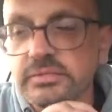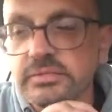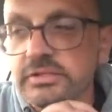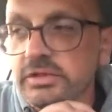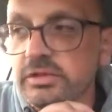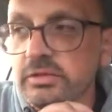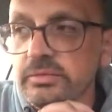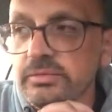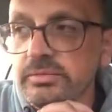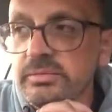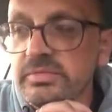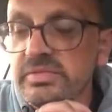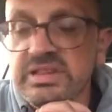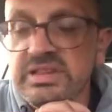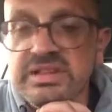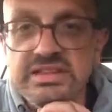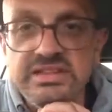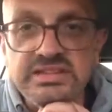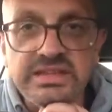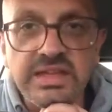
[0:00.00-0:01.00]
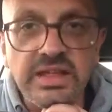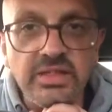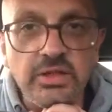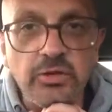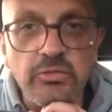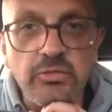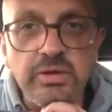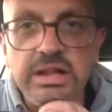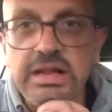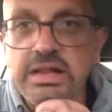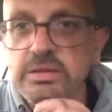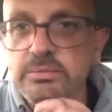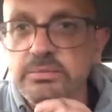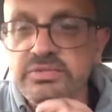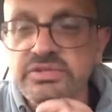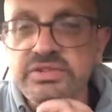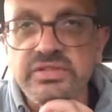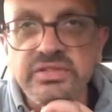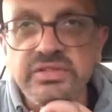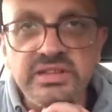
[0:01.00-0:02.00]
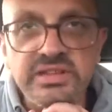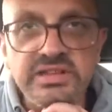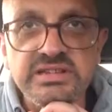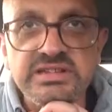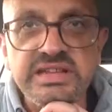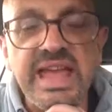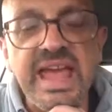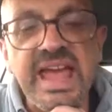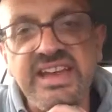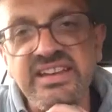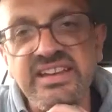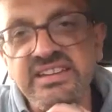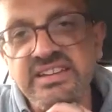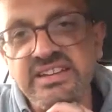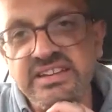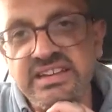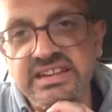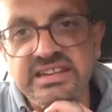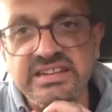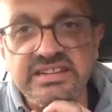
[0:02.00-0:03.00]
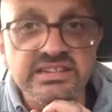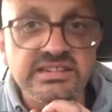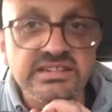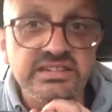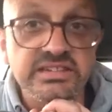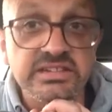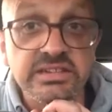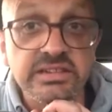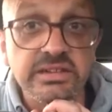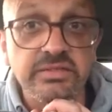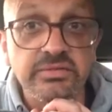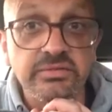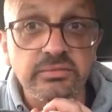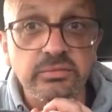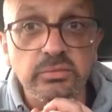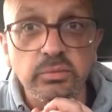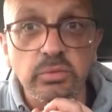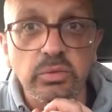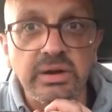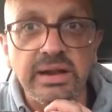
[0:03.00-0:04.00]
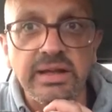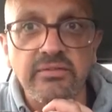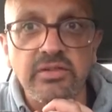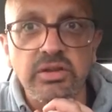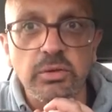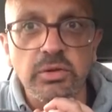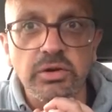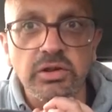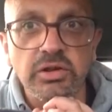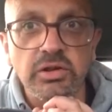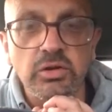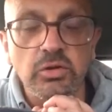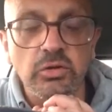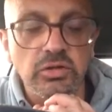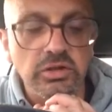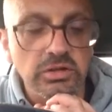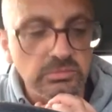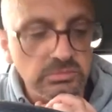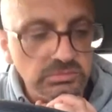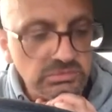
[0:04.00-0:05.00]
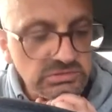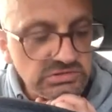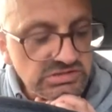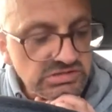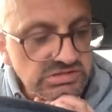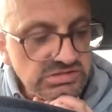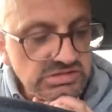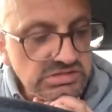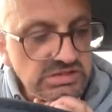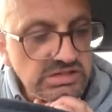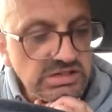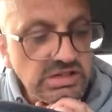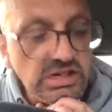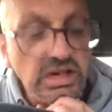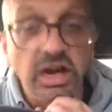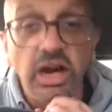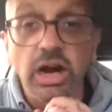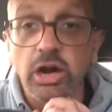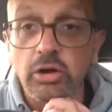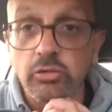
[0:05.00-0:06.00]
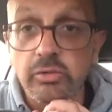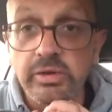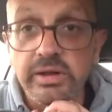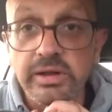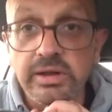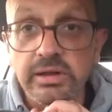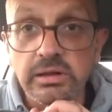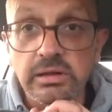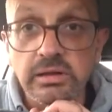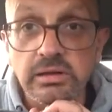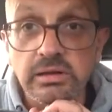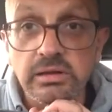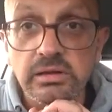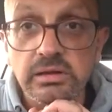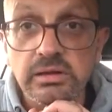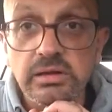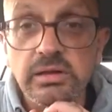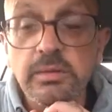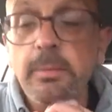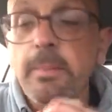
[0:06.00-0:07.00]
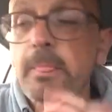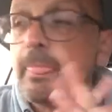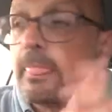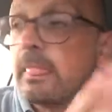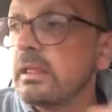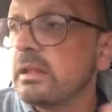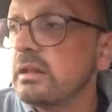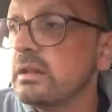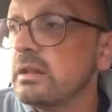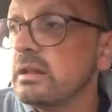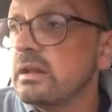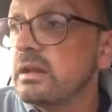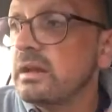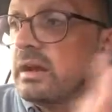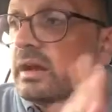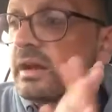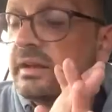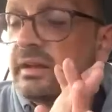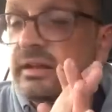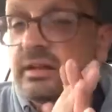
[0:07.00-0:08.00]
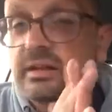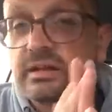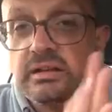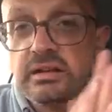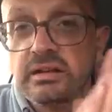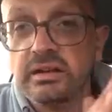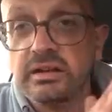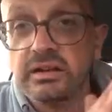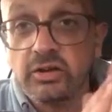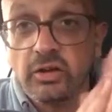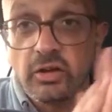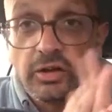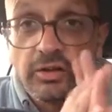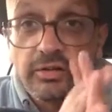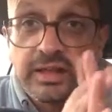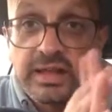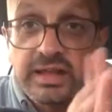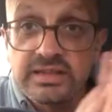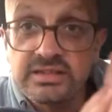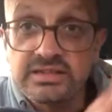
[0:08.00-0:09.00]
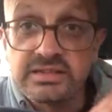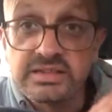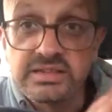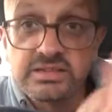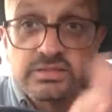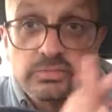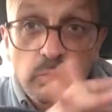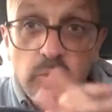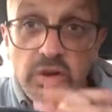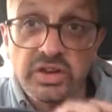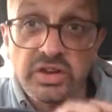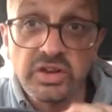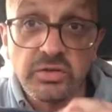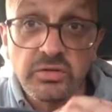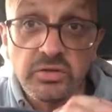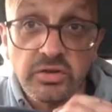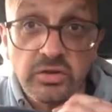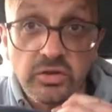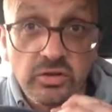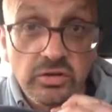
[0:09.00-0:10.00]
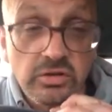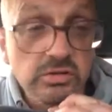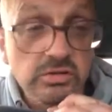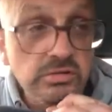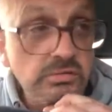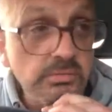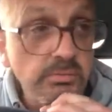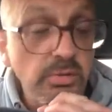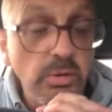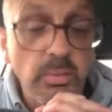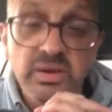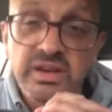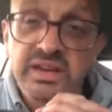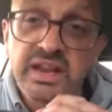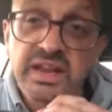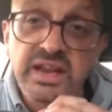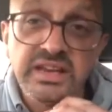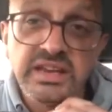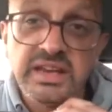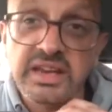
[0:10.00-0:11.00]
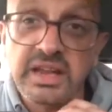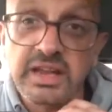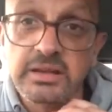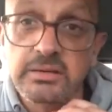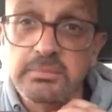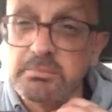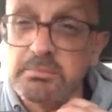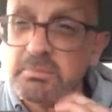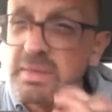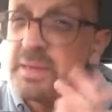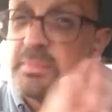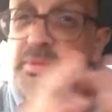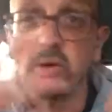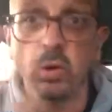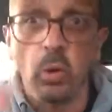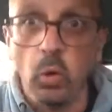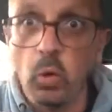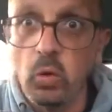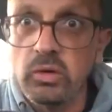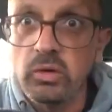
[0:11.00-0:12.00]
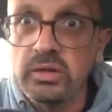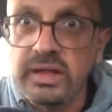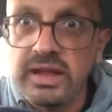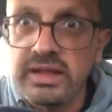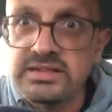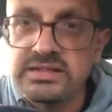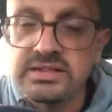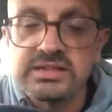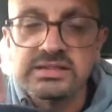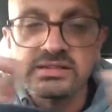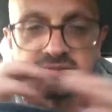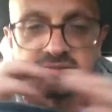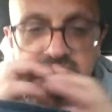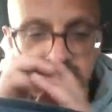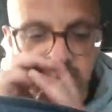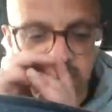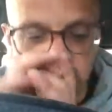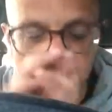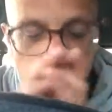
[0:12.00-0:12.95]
you know, these other realms and these entities, whatever you want to call them, are real. And a lot of cases when you hear, probably 99, maybe all cases,